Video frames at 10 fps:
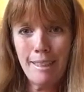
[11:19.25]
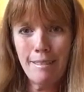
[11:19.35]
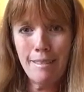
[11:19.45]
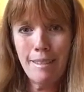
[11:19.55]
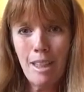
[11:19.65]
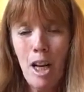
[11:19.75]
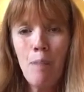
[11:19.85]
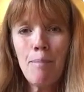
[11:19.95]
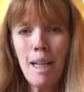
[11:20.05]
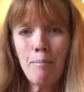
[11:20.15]
it,
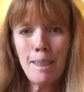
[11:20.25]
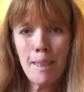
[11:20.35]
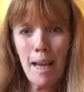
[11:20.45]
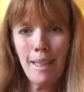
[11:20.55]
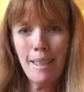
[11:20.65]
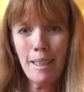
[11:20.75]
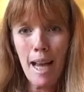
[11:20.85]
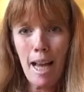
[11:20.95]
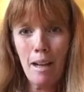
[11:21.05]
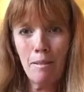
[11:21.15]
but I'm saying it
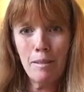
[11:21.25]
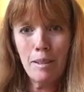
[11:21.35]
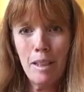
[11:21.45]
now.